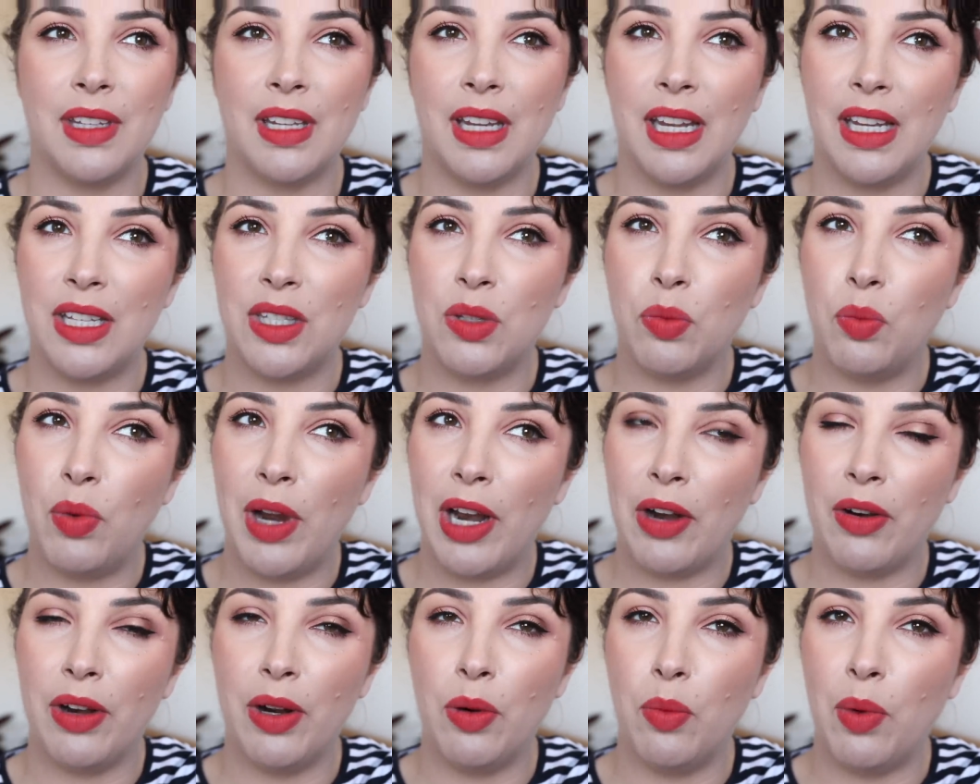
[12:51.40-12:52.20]
it's
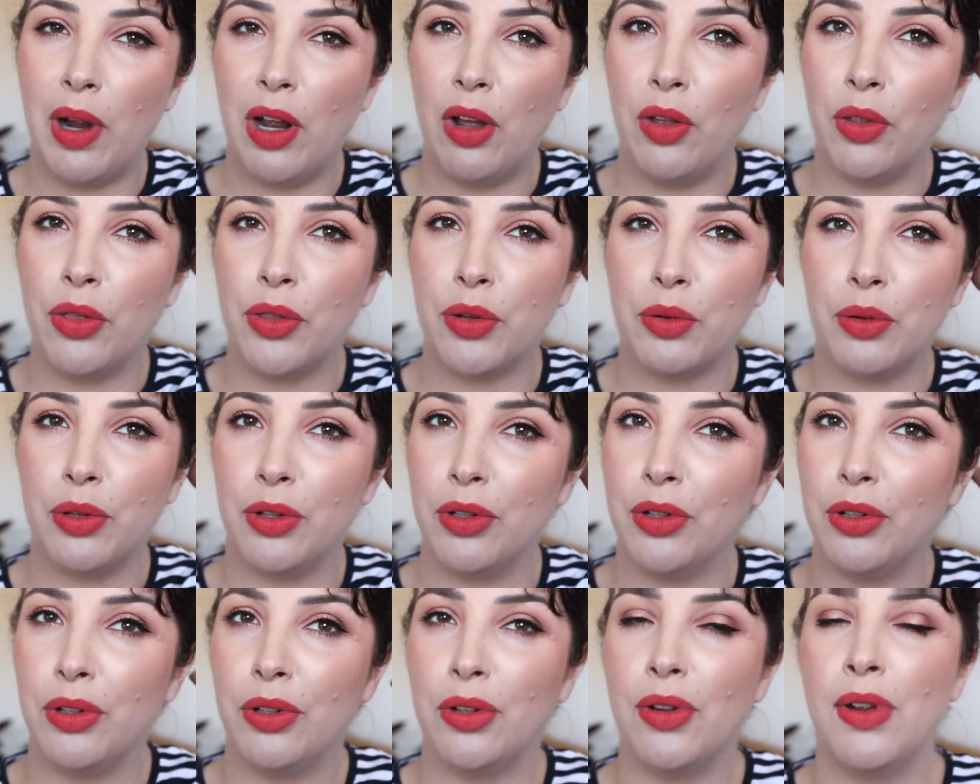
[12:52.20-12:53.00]
wearing well
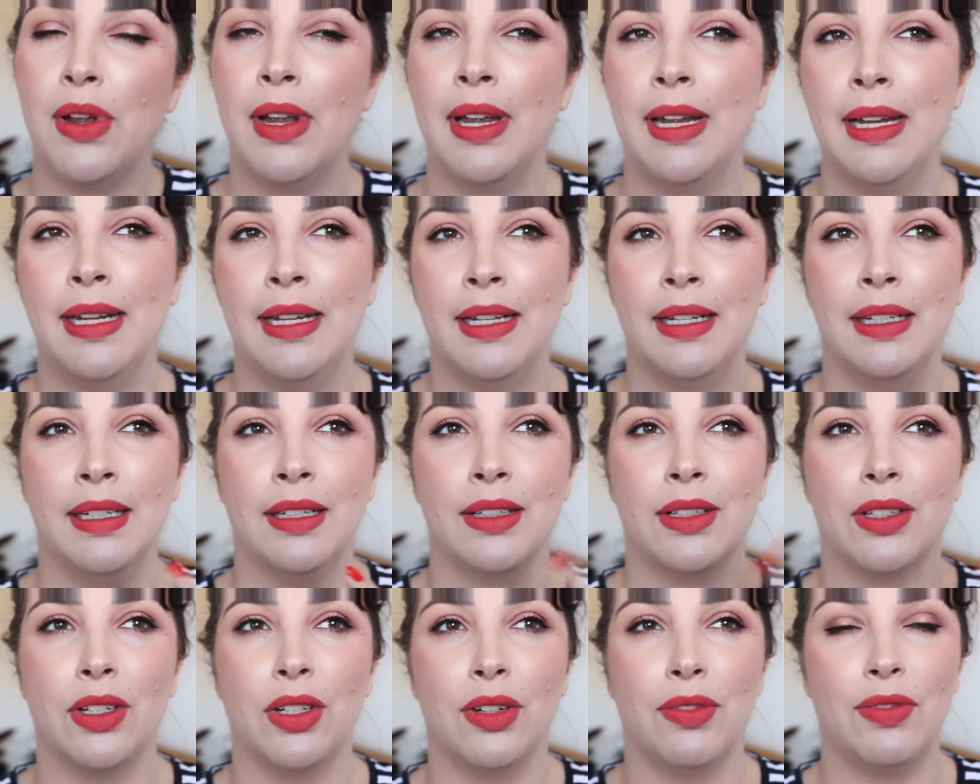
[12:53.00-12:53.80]
through
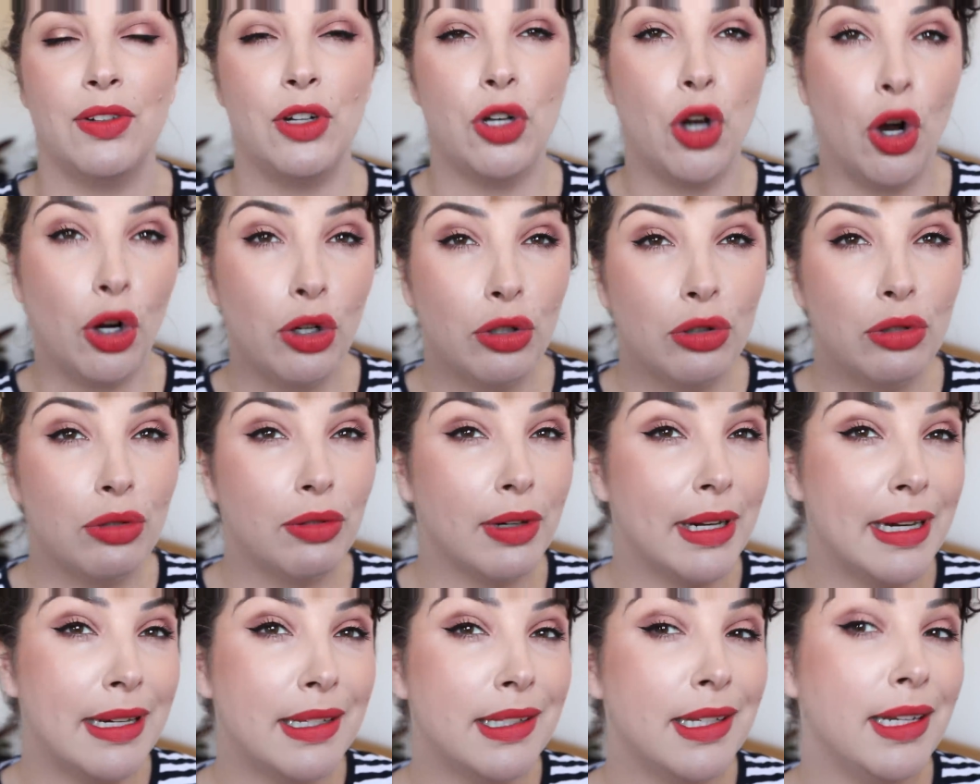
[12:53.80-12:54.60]
sort of
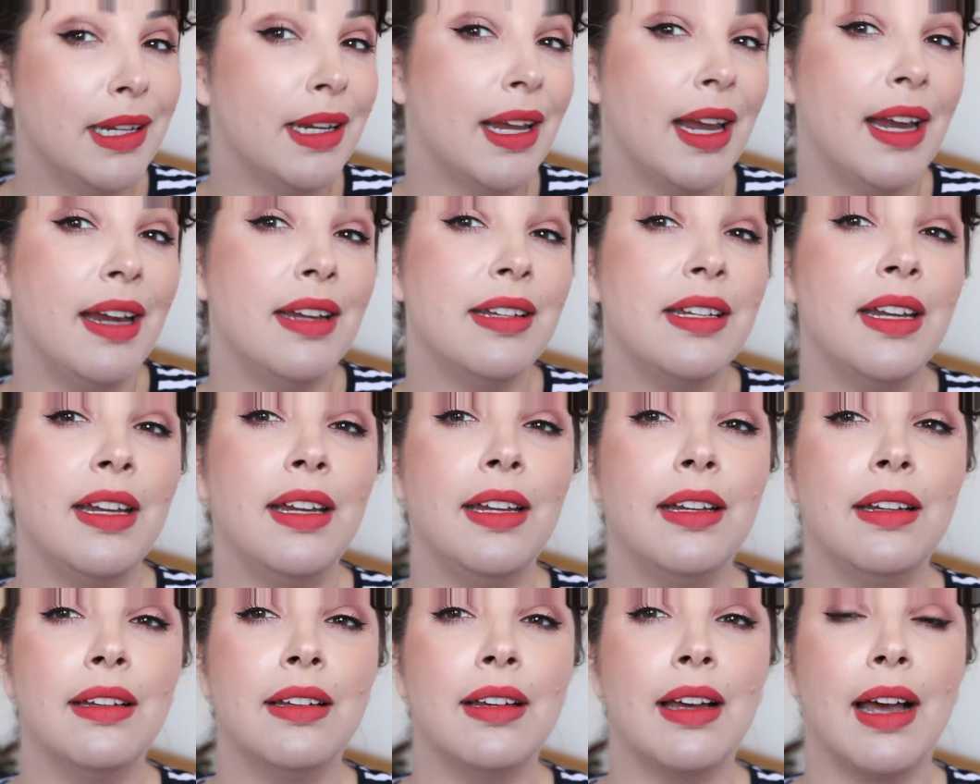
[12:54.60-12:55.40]
non-greasy
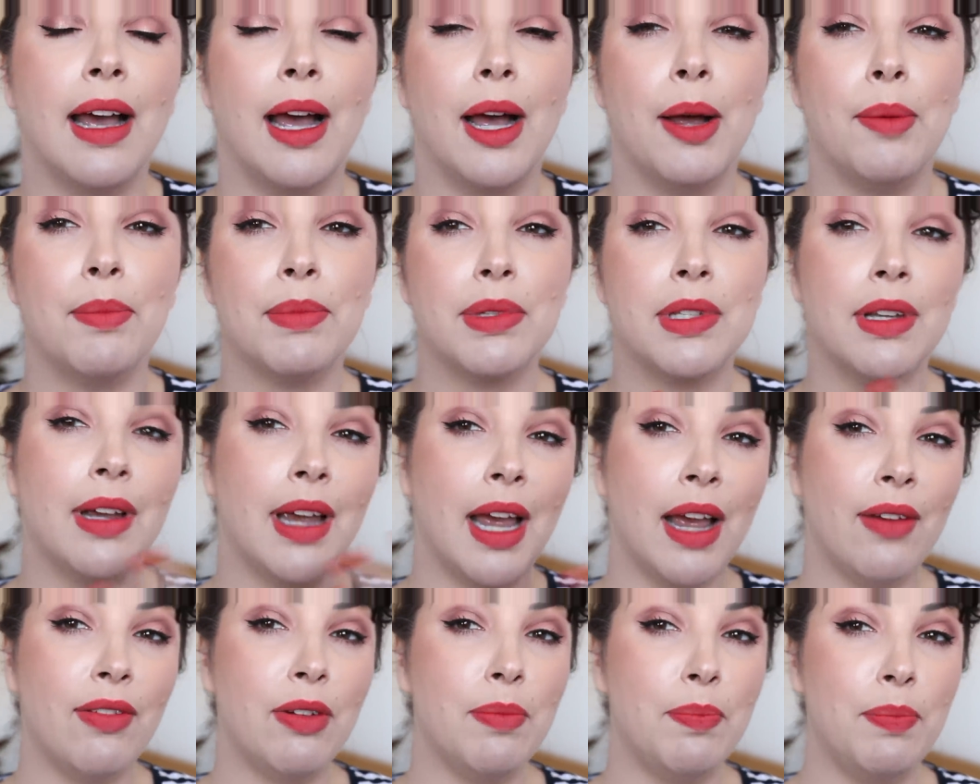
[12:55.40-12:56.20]
eating. So I
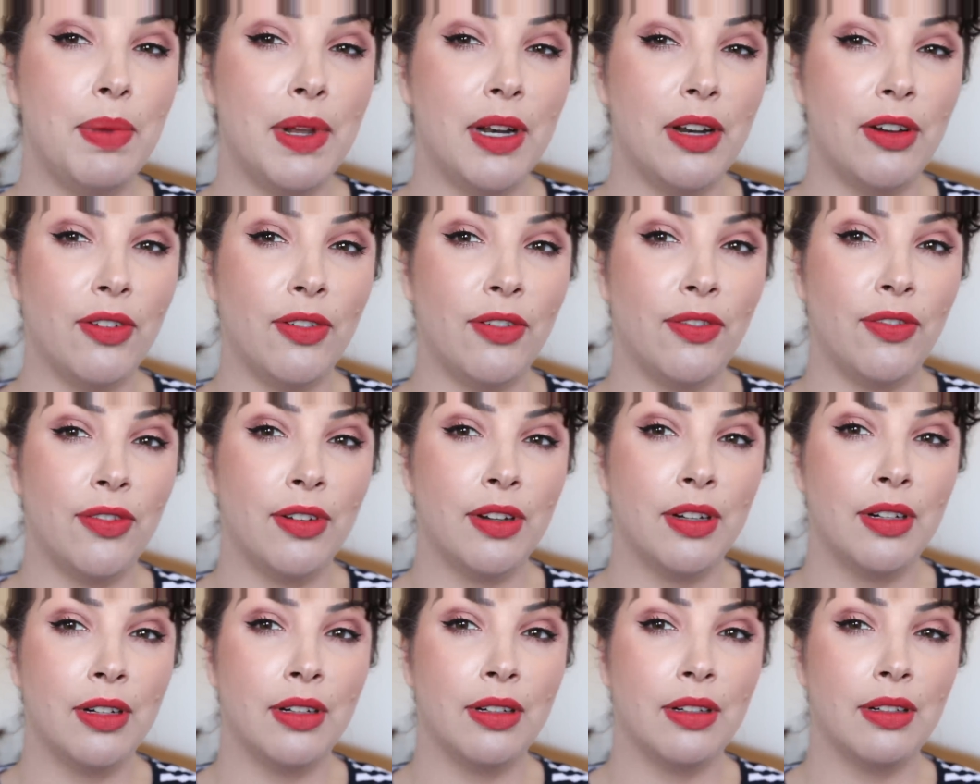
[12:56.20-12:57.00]
have a bit of
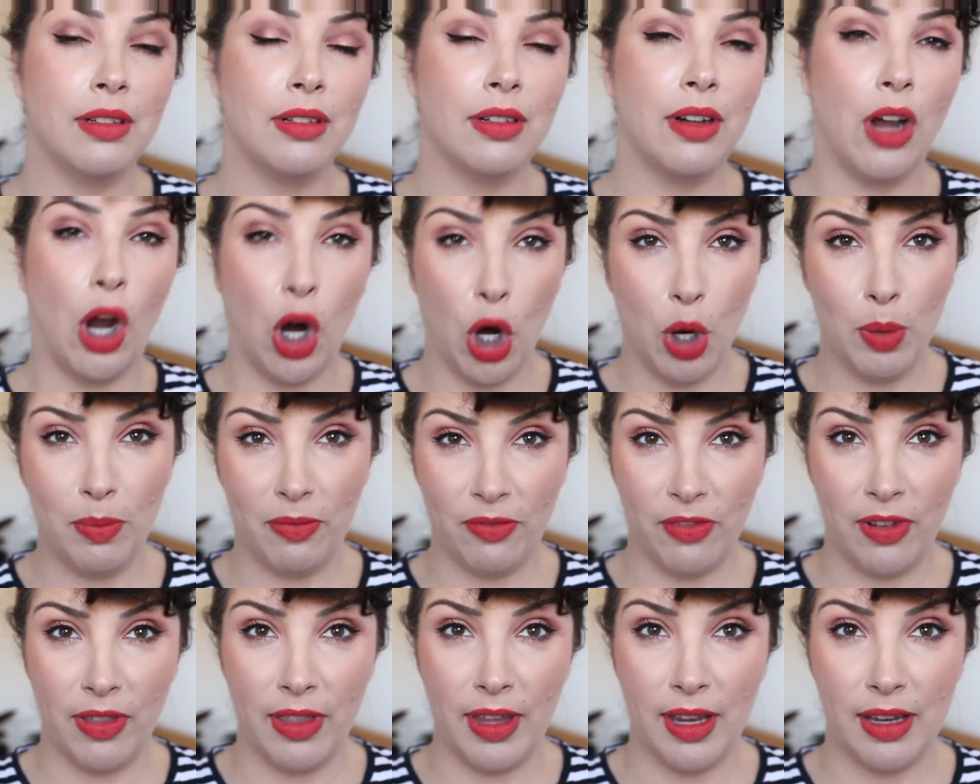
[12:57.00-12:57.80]
hope
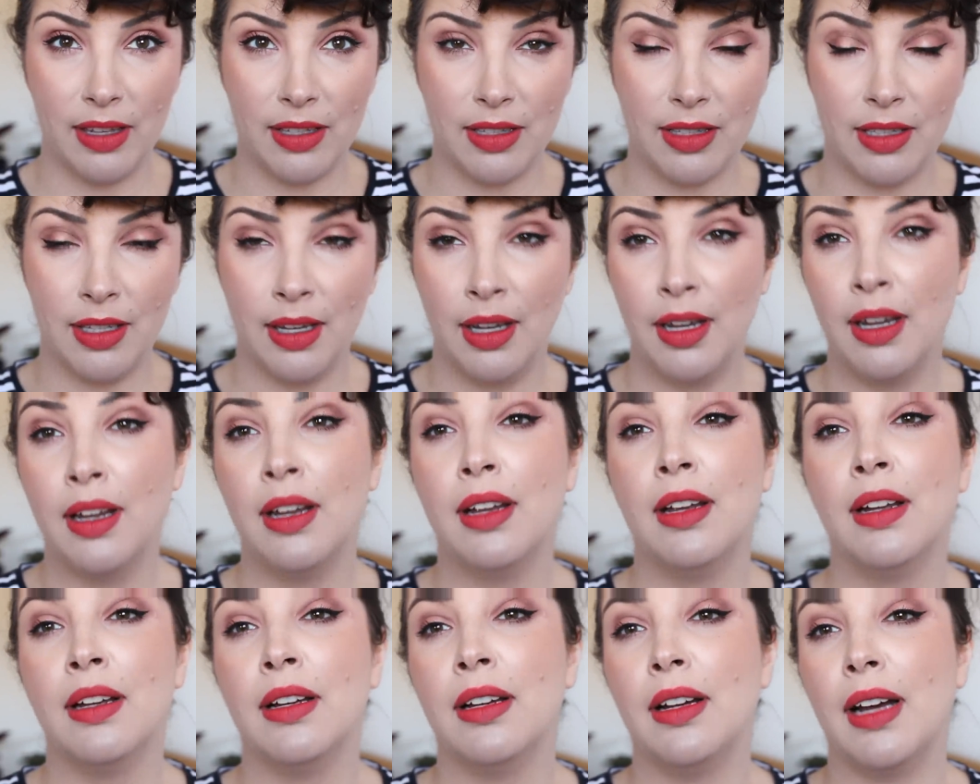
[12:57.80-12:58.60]
for this.
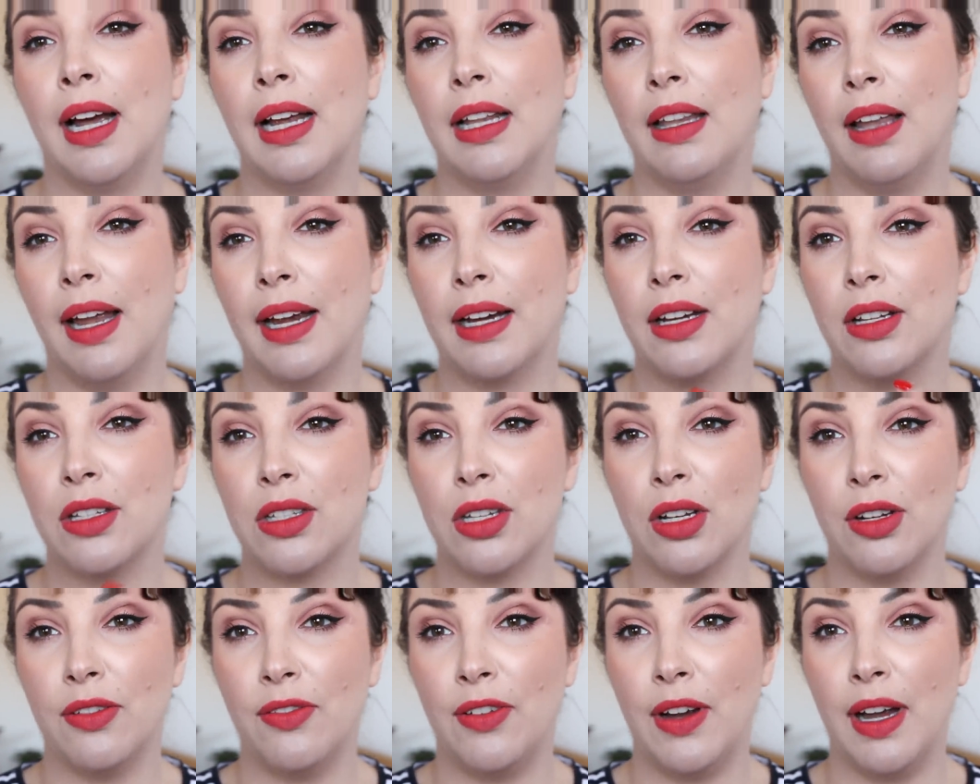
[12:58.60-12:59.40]
I like it
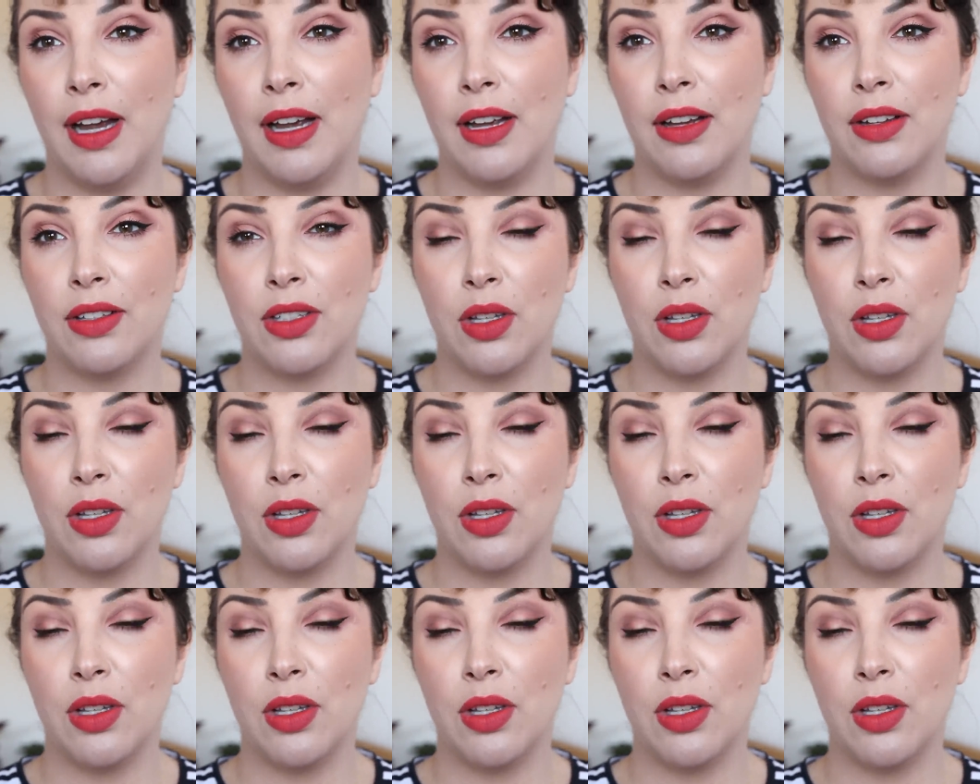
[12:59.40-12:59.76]
so far.